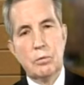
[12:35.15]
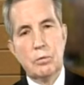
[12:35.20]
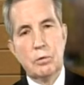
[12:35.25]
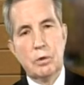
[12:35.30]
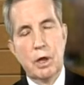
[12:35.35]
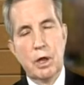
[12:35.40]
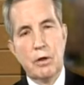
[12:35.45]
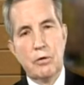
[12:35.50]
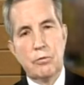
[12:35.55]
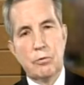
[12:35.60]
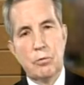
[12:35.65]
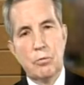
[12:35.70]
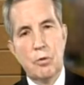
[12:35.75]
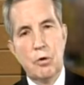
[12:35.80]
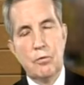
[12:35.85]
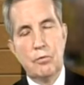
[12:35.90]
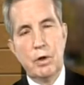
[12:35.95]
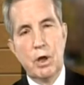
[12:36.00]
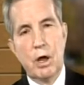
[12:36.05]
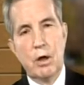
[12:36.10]
lanes were
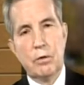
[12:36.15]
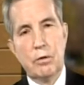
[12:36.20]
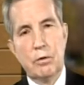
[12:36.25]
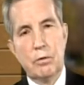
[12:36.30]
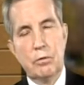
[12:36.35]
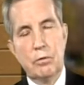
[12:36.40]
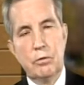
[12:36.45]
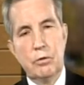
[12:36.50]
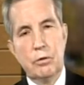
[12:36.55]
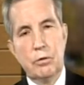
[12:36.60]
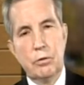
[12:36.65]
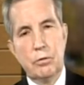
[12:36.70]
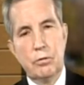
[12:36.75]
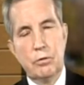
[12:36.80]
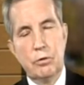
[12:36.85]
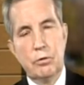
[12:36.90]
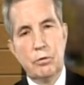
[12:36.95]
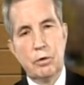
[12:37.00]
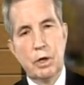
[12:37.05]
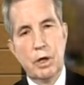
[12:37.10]
moved down to
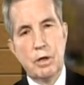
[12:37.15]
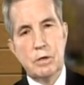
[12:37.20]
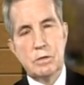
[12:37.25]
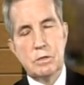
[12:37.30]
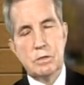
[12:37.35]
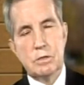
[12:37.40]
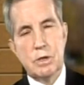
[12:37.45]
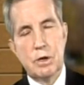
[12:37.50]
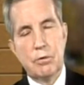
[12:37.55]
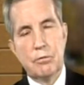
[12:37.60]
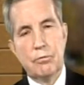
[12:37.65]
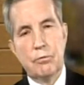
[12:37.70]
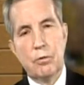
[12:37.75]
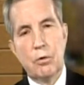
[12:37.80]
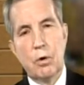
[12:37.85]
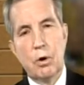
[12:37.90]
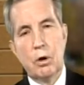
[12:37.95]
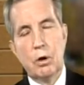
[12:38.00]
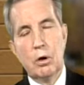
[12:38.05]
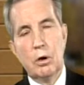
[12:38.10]
2 lanes instead of
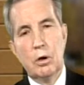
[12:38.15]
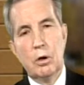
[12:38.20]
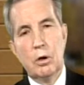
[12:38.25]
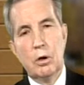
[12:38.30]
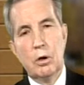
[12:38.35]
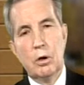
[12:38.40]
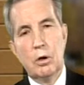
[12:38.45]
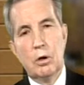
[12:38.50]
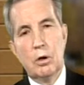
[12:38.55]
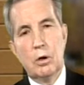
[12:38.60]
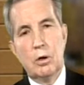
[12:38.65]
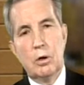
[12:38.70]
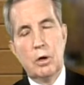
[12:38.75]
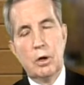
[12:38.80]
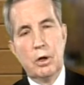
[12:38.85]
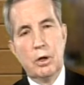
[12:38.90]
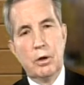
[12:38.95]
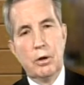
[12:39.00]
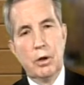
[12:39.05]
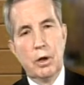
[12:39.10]
4,
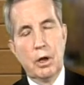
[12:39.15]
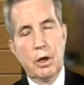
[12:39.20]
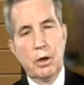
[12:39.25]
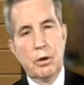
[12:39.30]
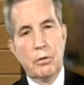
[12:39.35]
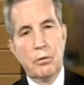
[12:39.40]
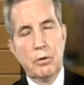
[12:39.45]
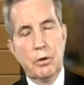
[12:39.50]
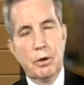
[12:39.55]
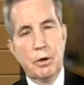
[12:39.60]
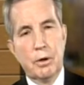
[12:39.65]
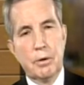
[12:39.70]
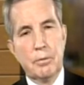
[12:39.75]
and